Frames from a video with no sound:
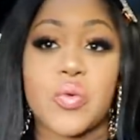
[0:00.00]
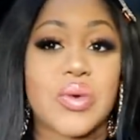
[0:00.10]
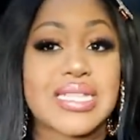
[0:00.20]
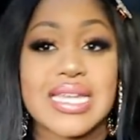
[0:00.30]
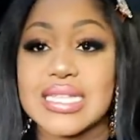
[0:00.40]
Don't
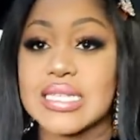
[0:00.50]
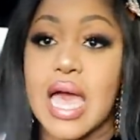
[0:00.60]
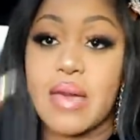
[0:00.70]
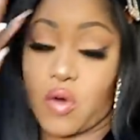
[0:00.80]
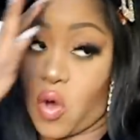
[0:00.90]
waste any
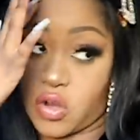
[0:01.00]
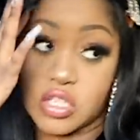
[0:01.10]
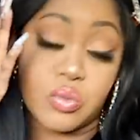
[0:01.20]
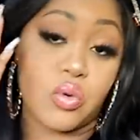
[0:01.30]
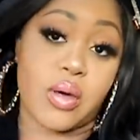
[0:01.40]
time on a
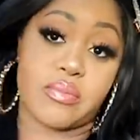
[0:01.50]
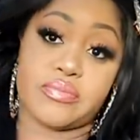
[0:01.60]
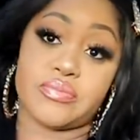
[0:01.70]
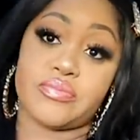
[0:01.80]
small one.